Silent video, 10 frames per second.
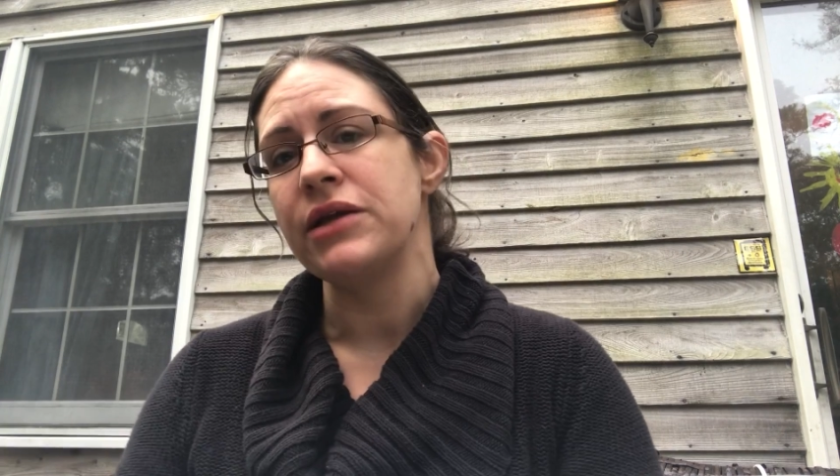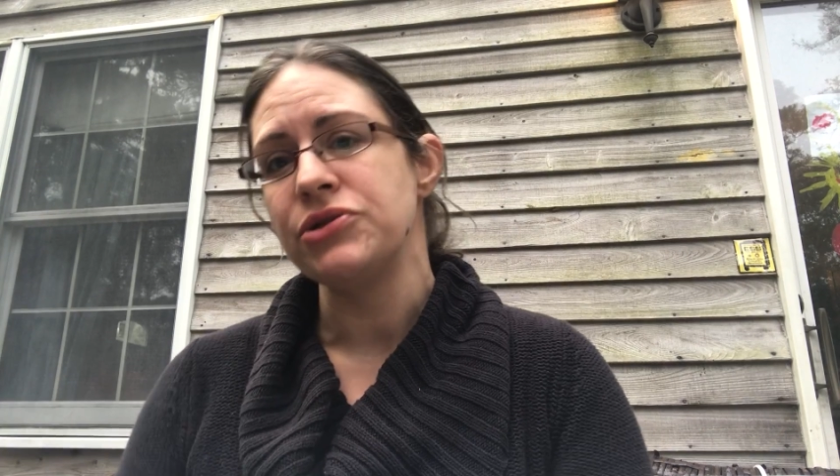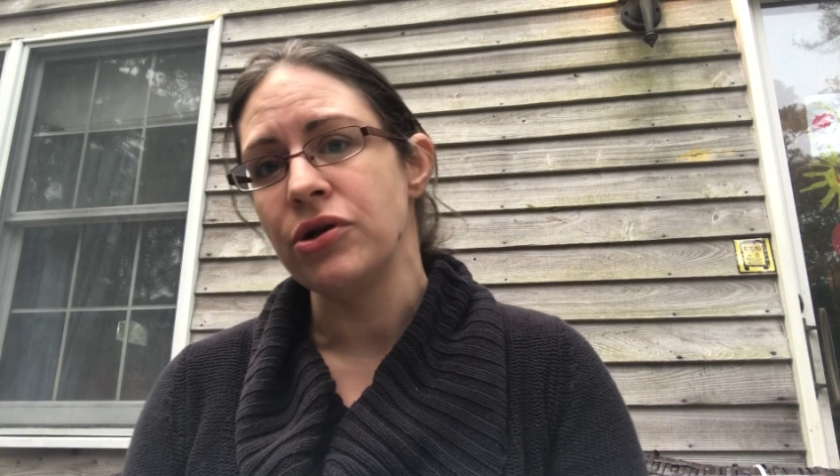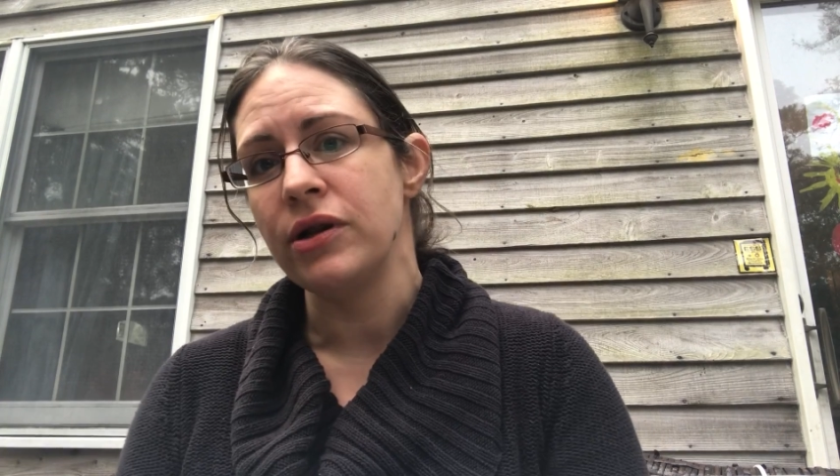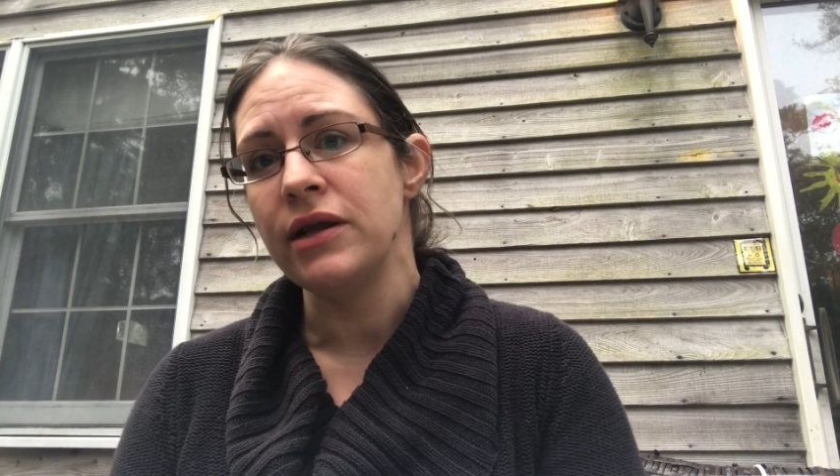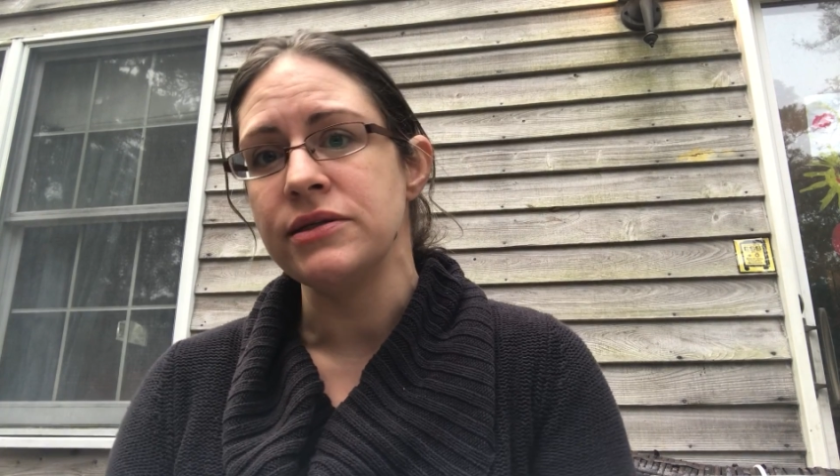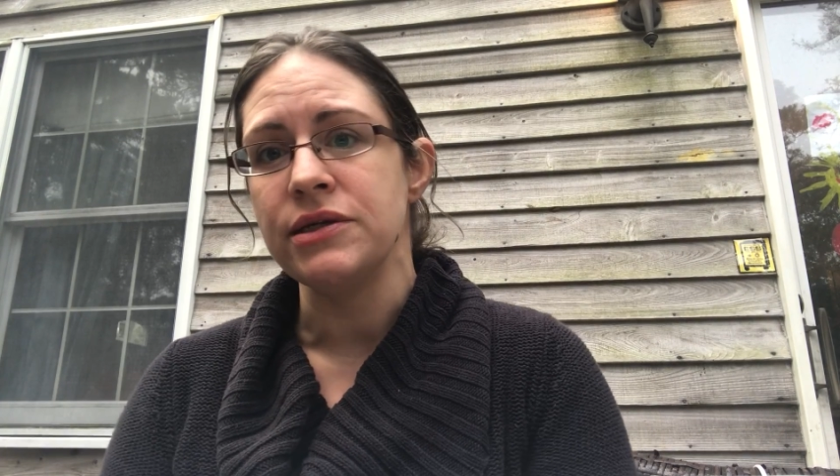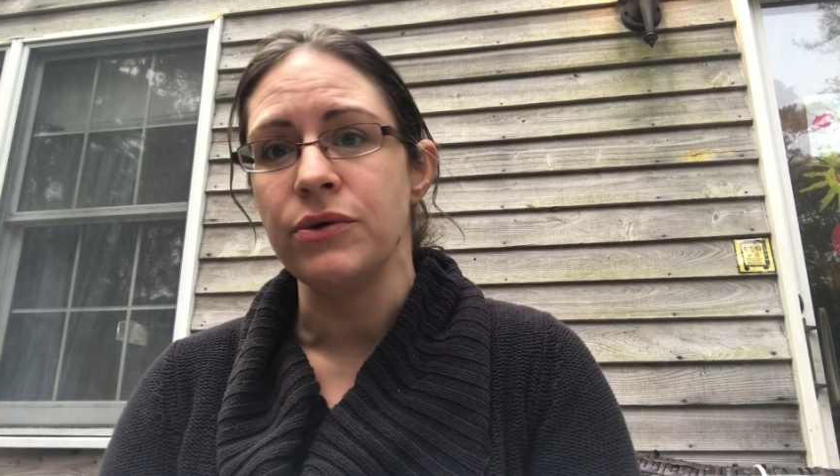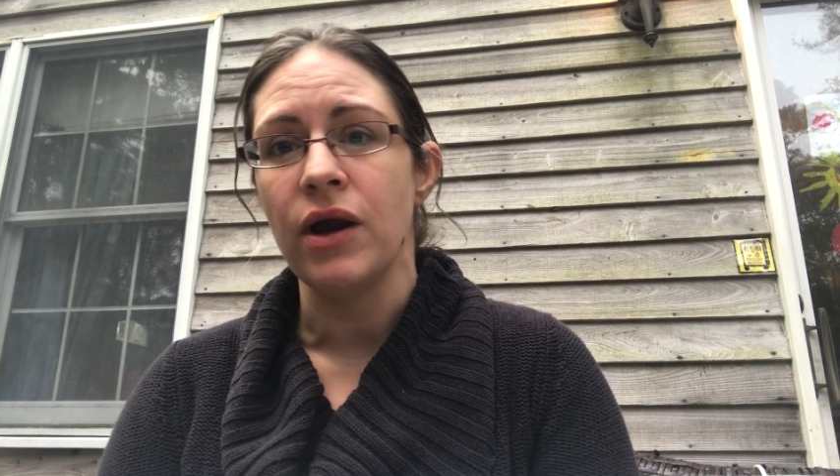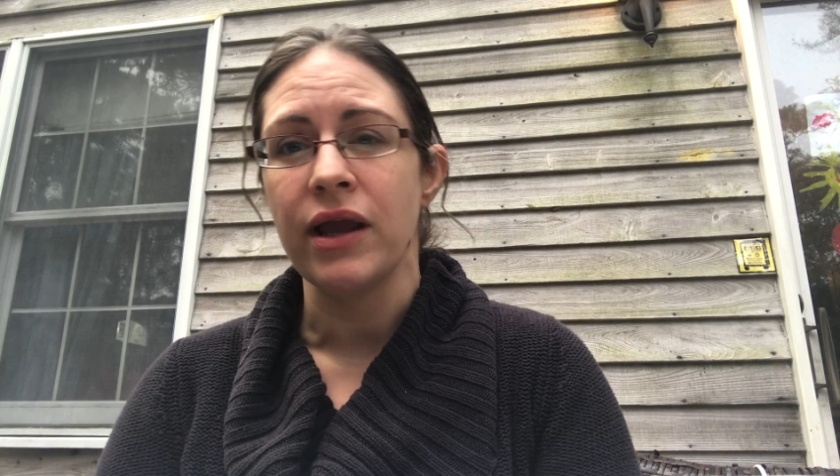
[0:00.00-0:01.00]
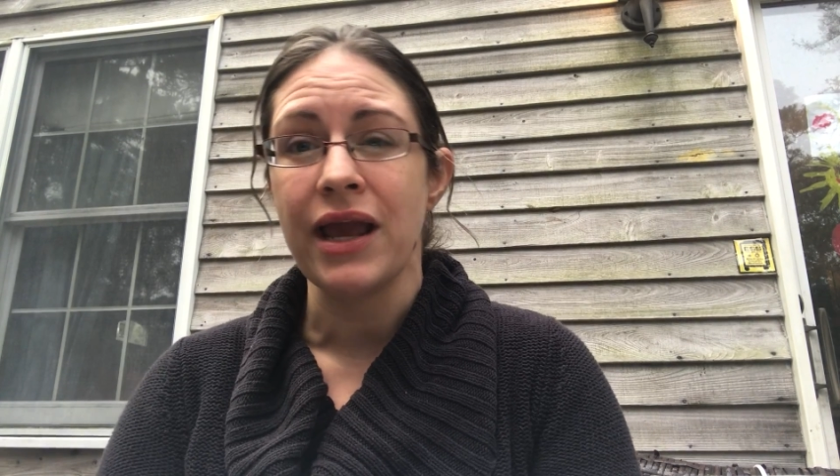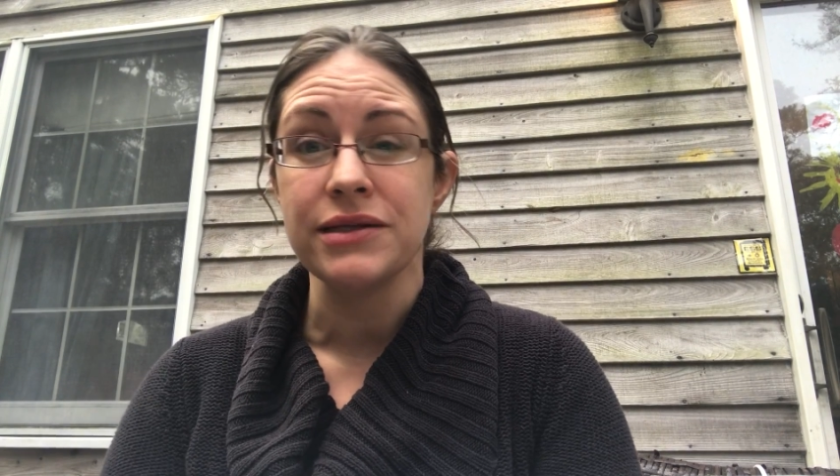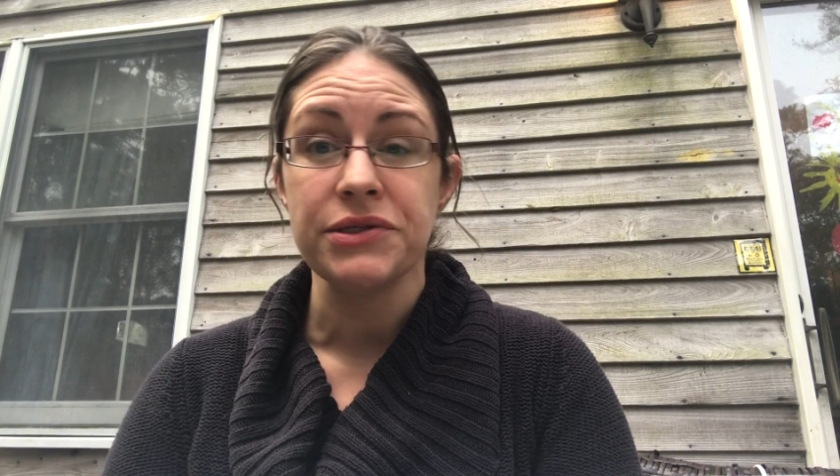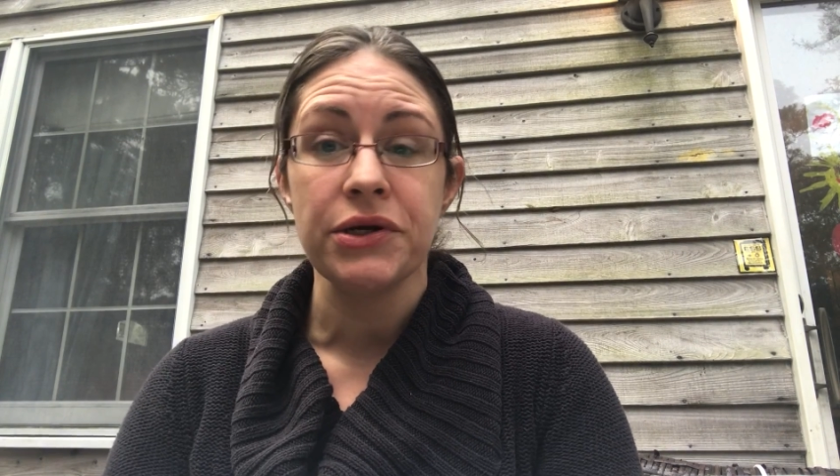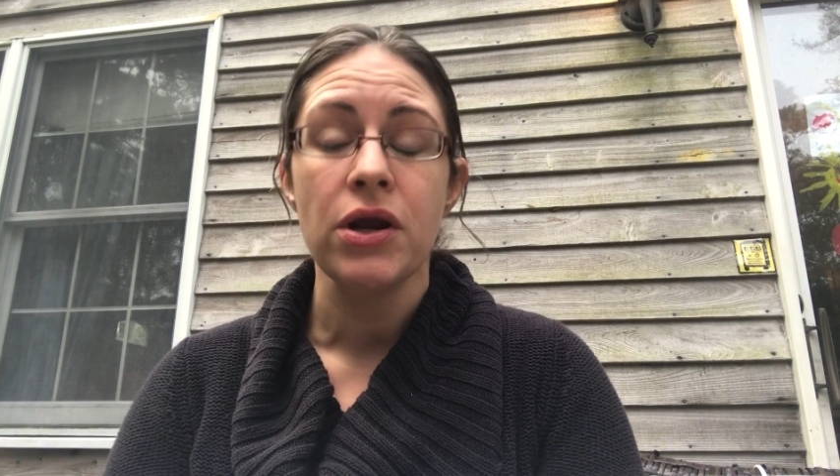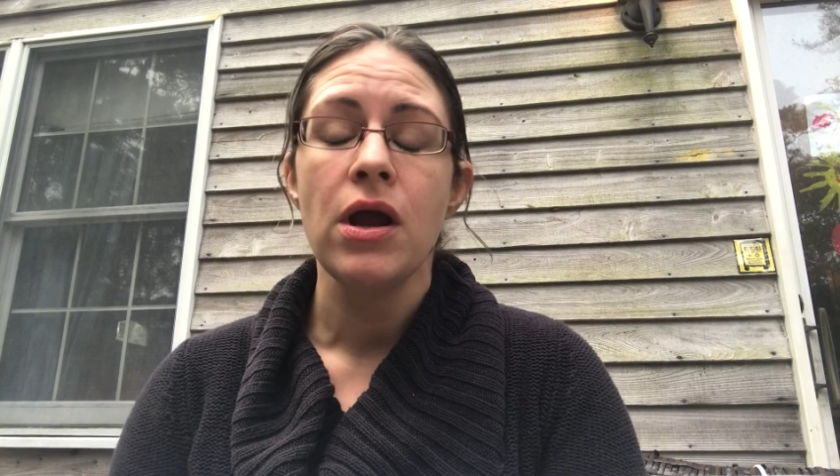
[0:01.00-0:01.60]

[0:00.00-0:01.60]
turn into a cancer